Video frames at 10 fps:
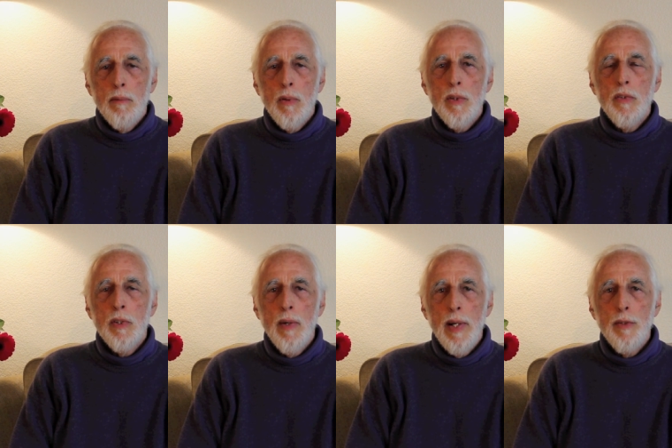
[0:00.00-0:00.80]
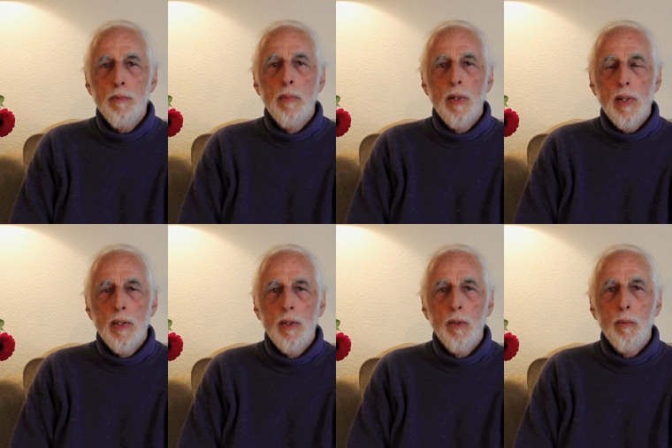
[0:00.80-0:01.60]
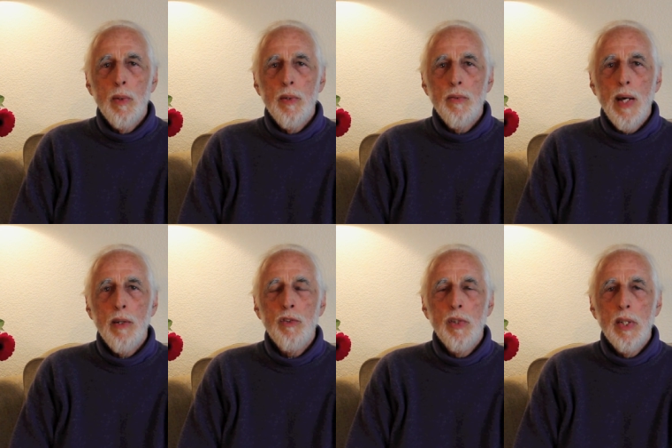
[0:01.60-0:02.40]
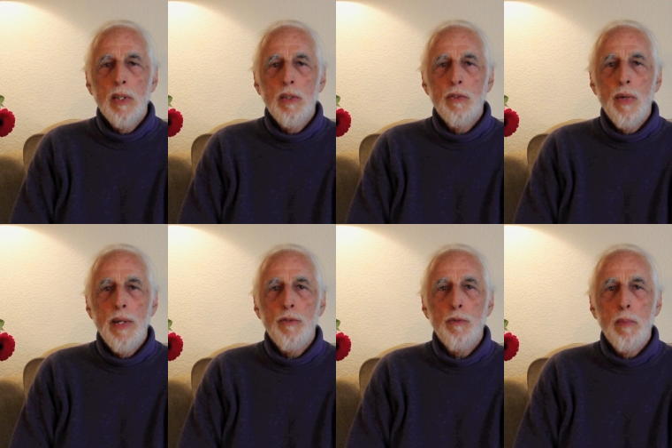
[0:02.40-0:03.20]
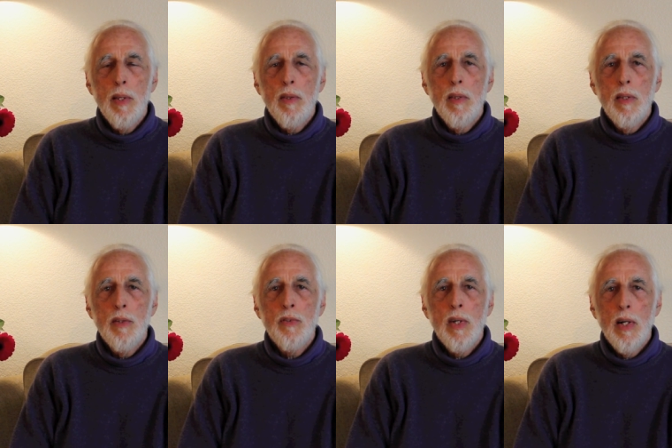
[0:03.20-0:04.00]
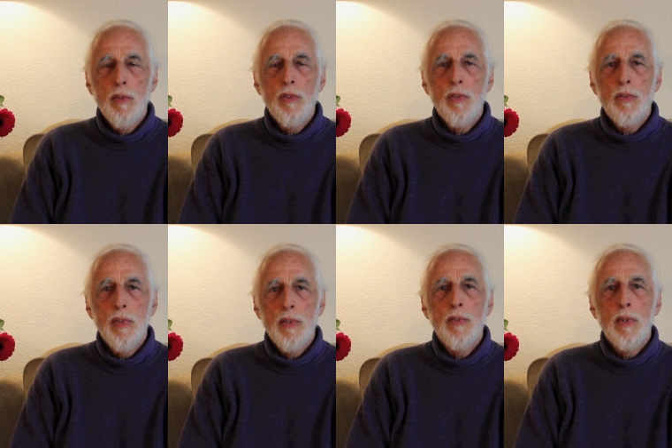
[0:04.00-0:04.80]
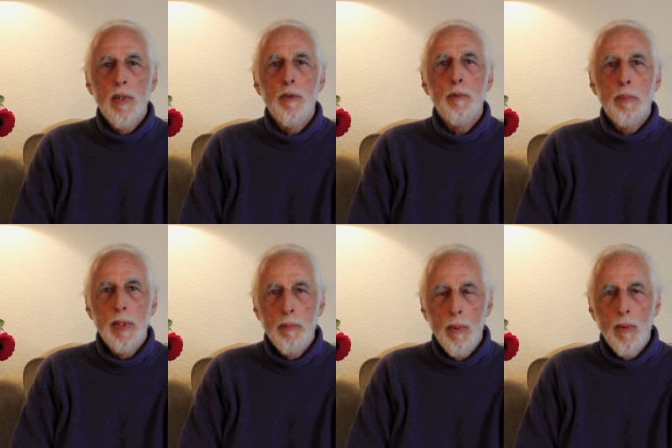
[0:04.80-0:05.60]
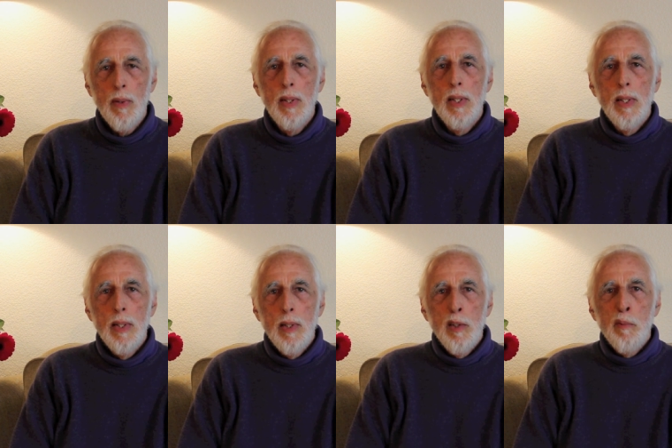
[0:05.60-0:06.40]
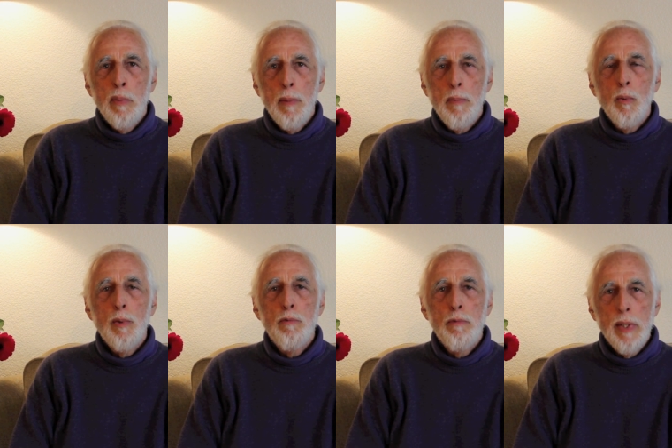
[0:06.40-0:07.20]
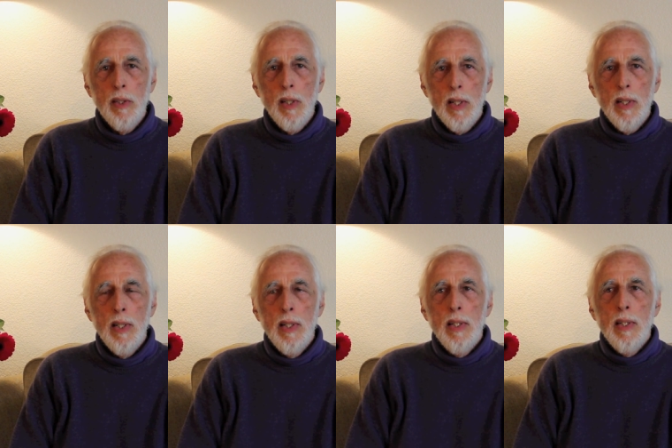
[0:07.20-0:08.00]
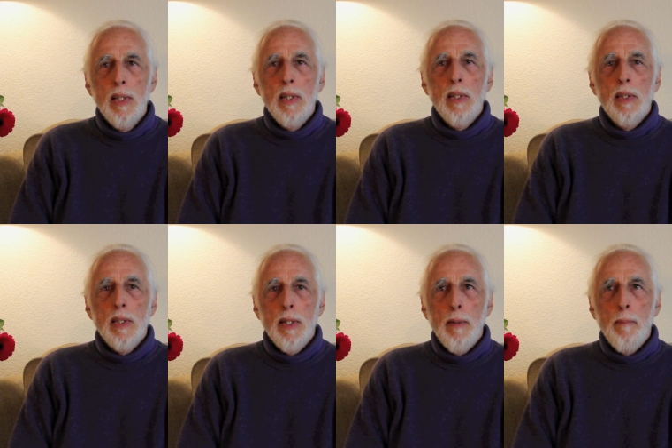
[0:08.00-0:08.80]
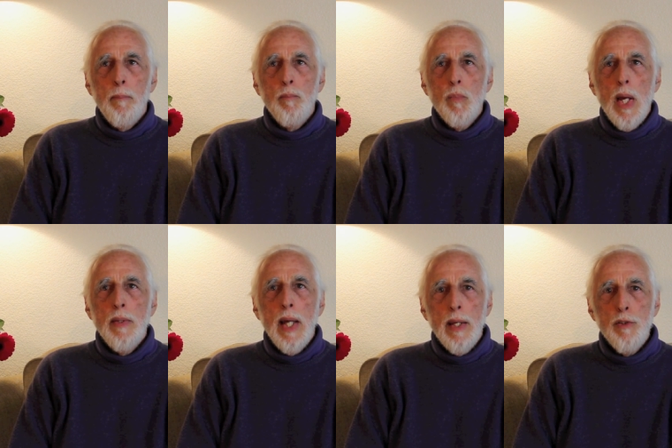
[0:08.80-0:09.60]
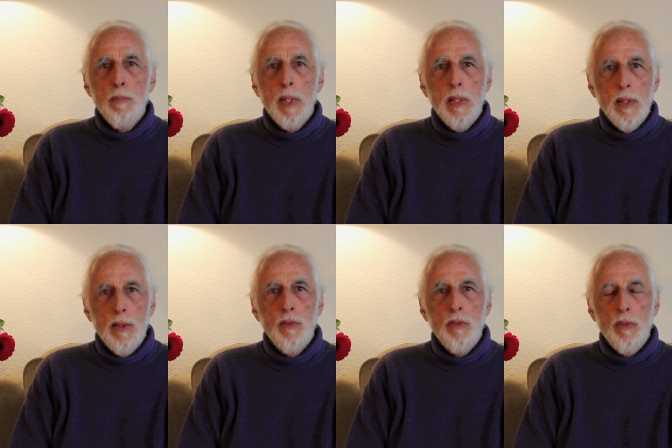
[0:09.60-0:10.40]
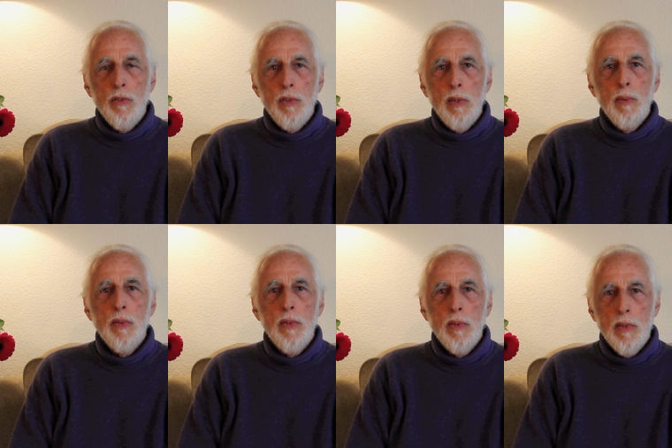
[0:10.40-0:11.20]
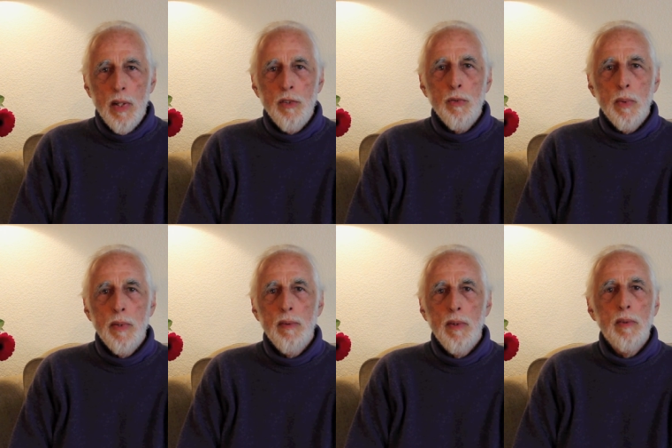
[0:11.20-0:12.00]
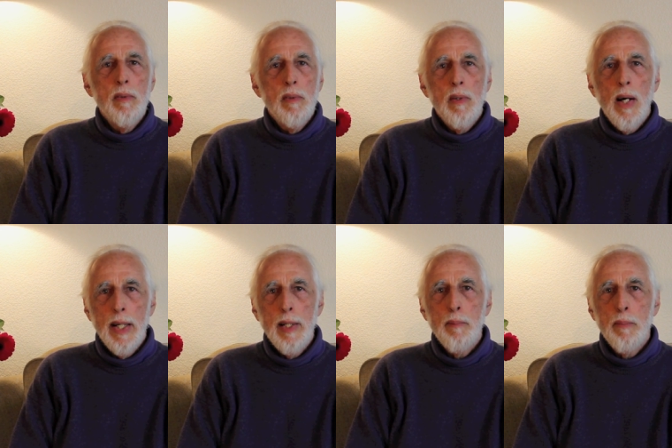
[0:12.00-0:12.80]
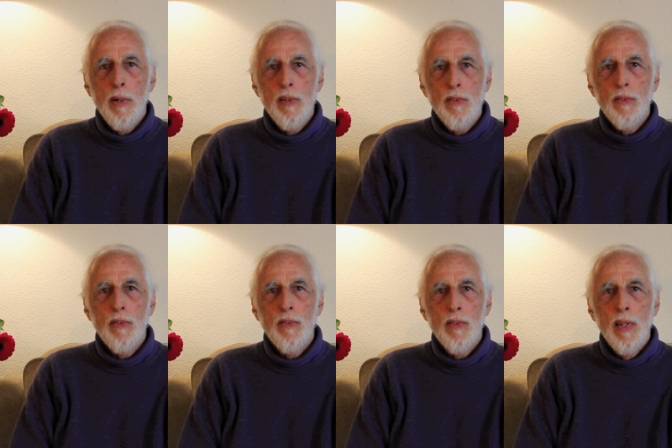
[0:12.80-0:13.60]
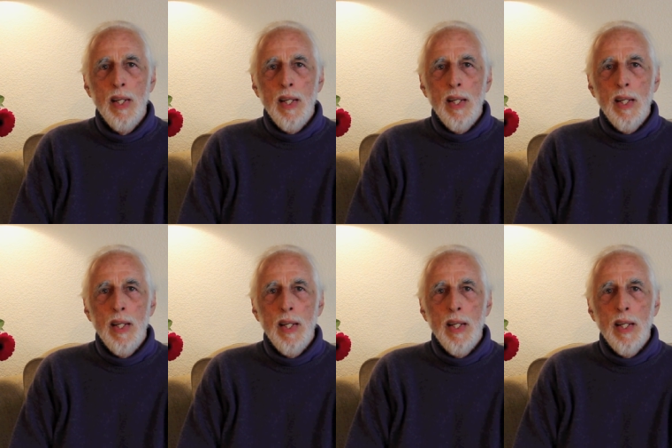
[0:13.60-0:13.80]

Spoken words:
Of course, the greatest miracle was how she could transmit this consciousness to other people. People would feel it. And that is because she was in touch with her own I Am presence.